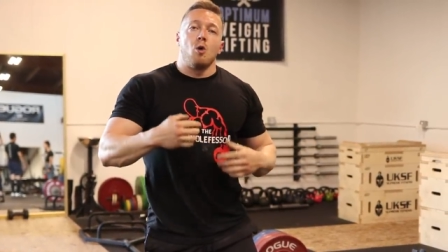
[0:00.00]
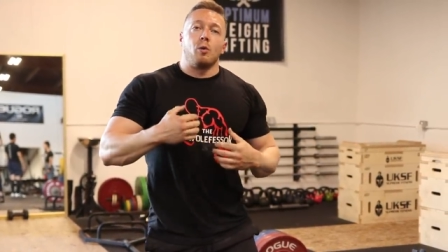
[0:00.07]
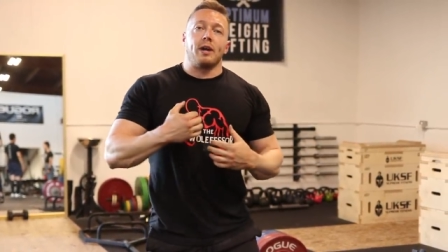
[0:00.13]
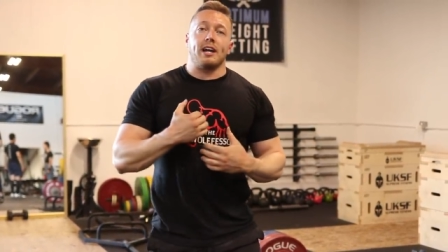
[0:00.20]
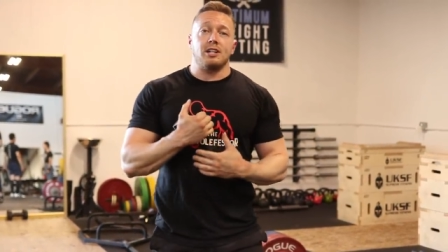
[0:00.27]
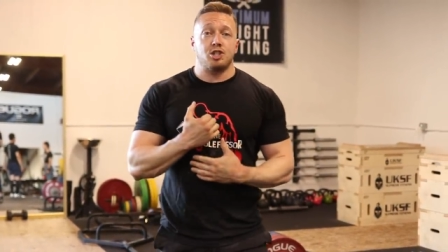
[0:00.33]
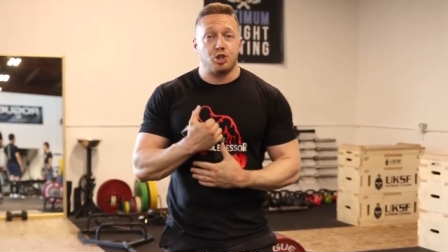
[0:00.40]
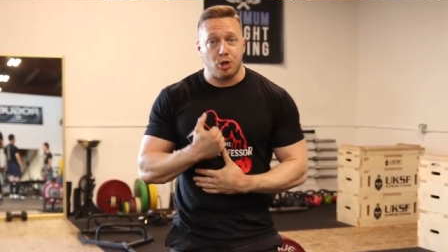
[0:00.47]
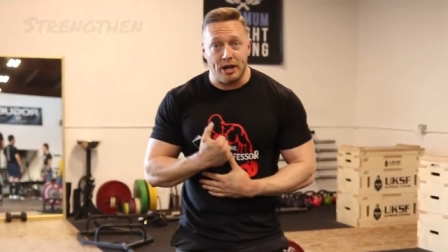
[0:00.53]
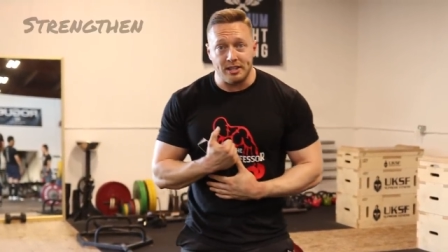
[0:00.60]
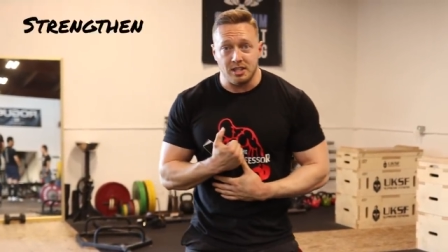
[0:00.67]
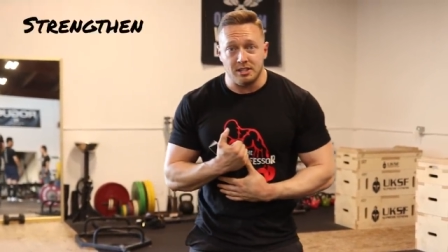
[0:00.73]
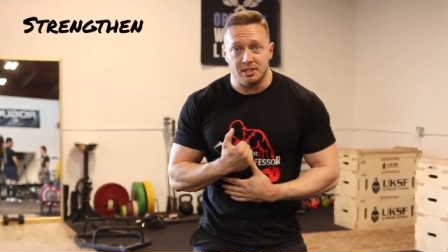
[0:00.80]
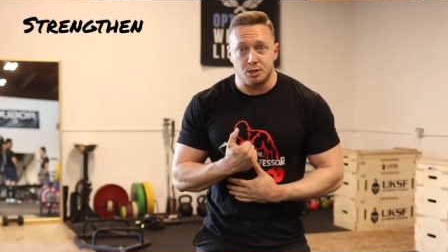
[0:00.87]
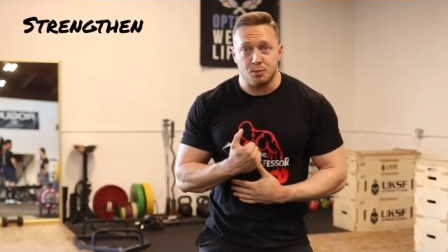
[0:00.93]
We gotta
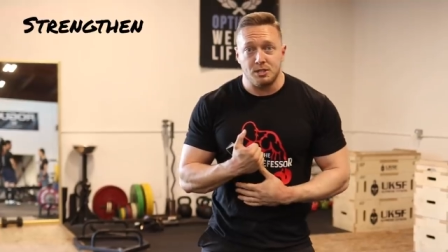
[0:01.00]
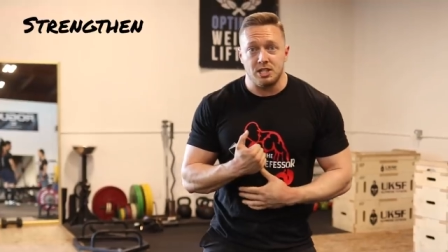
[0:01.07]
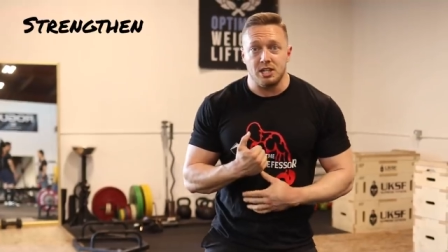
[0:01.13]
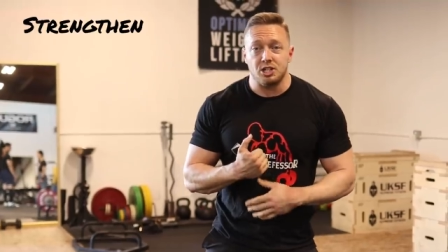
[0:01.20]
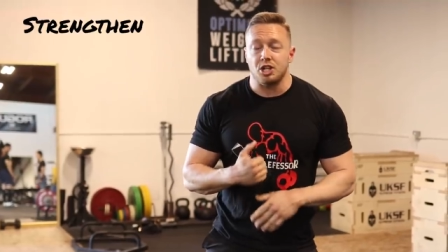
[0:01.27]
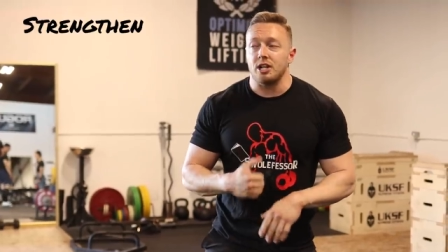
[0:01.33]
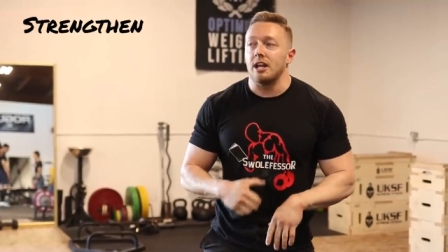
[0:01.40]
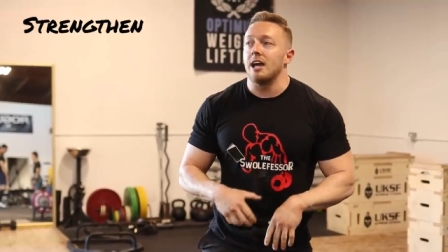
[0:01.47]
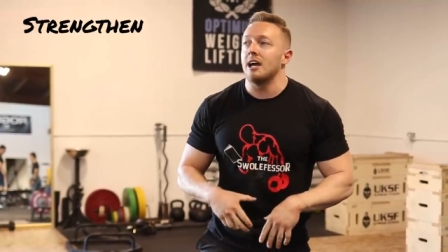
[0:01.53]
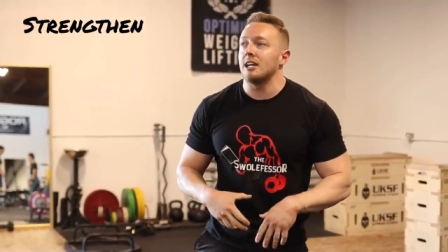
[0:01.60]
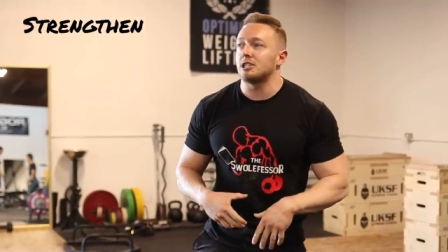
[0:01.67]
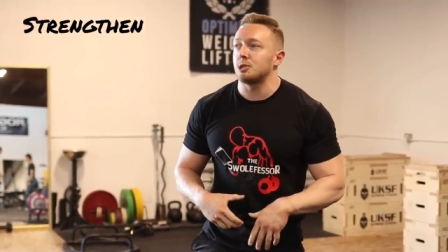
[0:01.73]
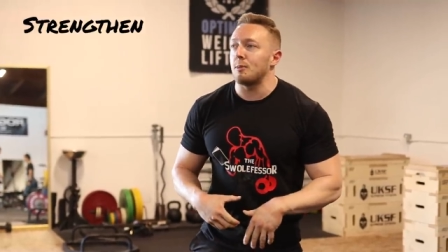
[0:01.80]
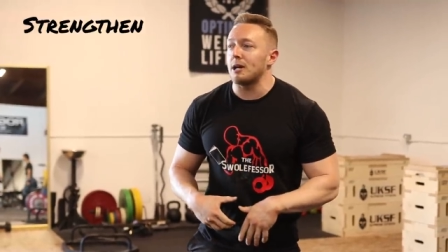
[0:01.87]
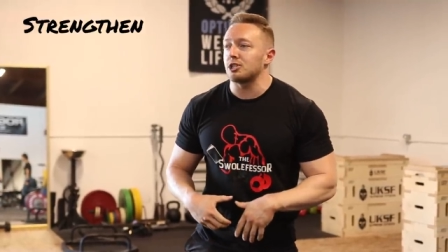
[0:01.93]
strengthen this position,
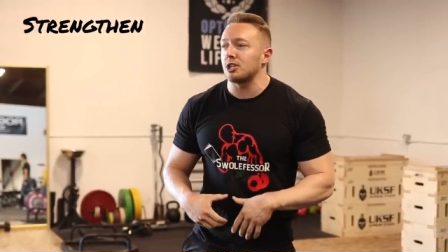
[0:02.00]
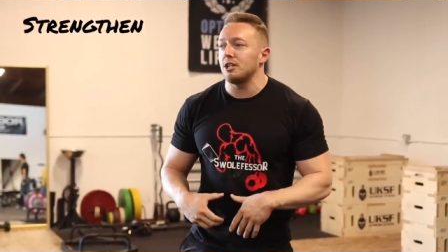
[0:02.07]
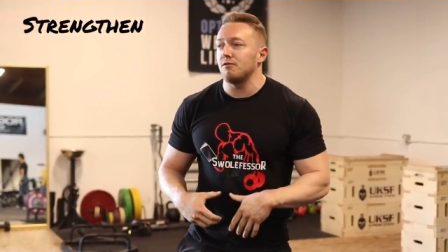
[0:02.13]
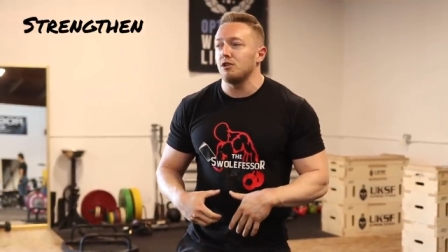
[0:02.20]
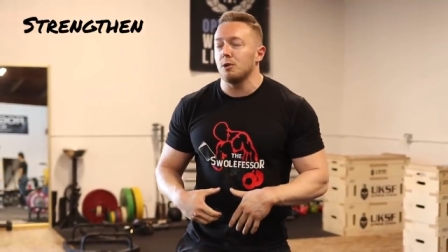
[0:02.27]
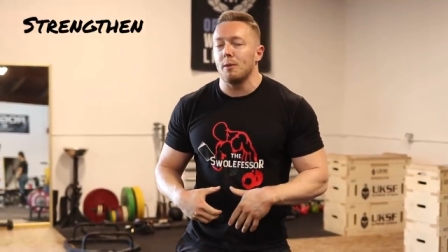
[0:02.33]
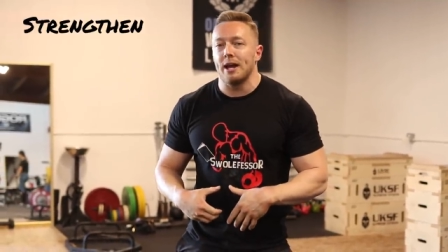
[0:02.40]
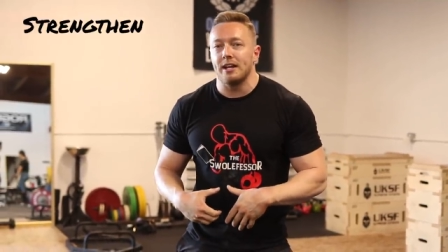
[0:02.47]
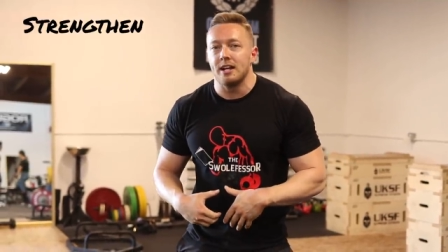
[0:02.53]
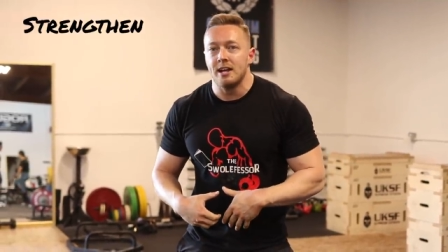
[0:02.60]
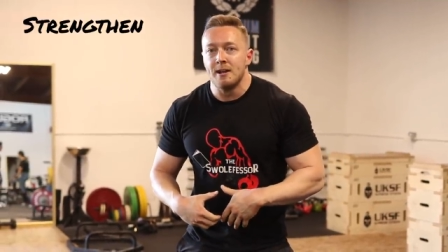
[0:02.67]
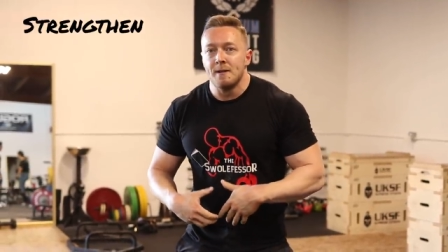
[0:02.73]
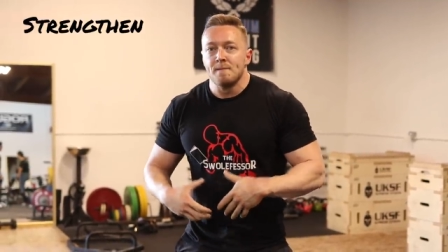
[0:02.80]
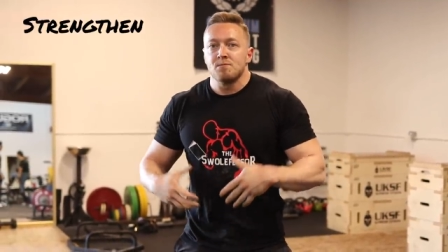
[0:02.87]
especially if you've been